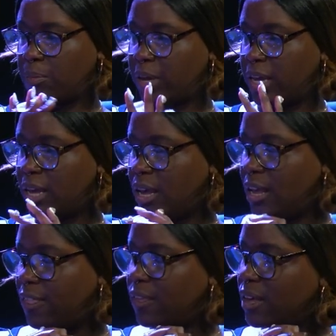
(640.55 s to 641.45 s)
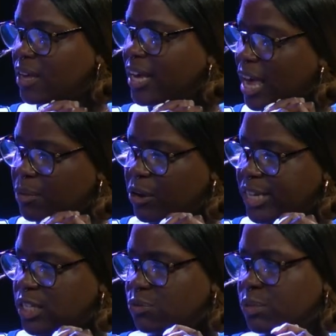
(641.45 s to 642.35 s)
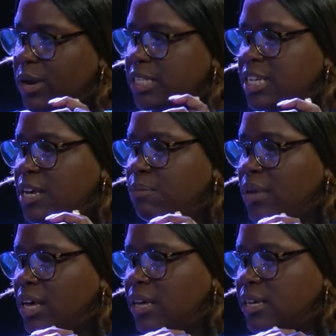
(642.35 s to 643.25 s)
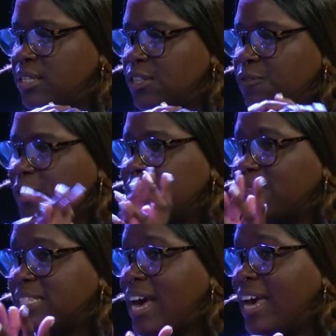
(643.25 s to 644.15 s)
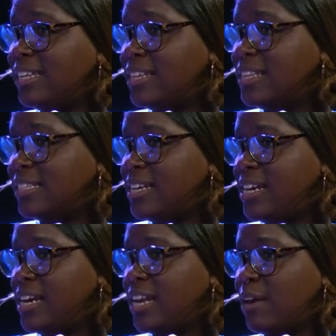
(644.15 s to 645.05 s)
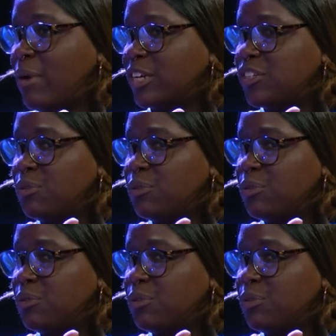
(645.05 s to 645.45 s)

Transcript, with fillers: But the Encampment Crisis Response Team is the first of its kind in the city, and I'm actually